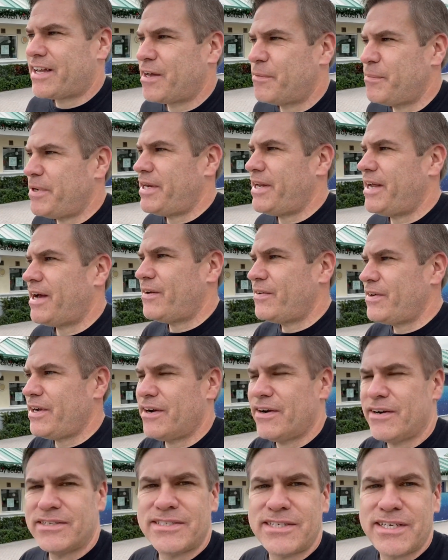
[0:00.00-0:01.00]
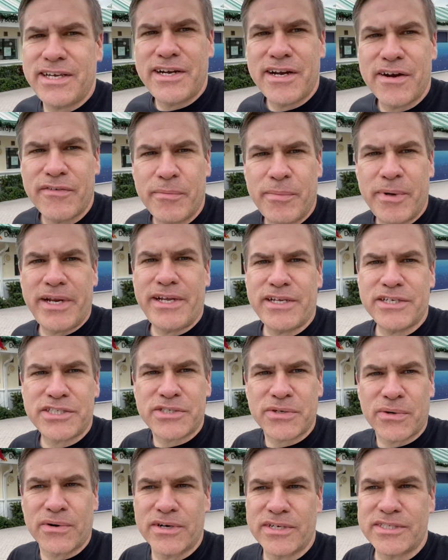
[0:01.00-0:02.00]
coming down here and seeing everybody in
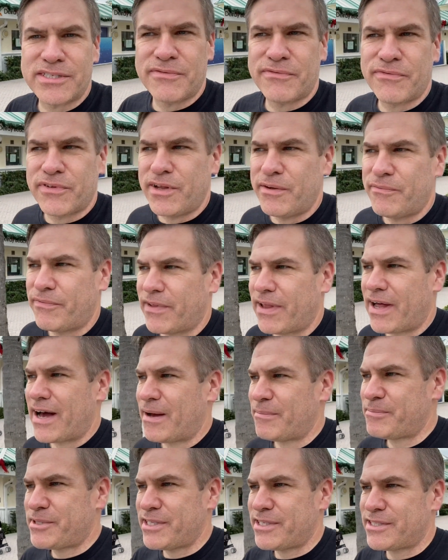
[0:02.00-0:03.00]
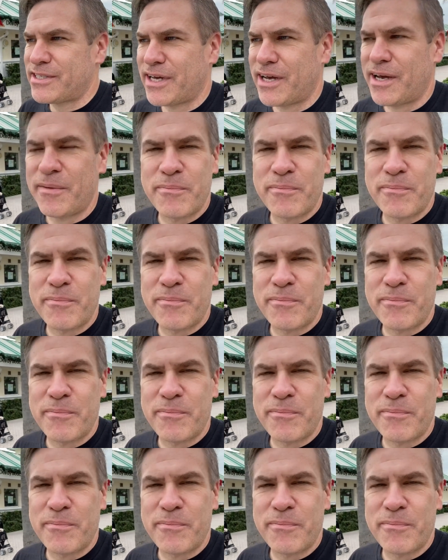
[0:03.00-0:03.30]
shorts and flip-flops, it's a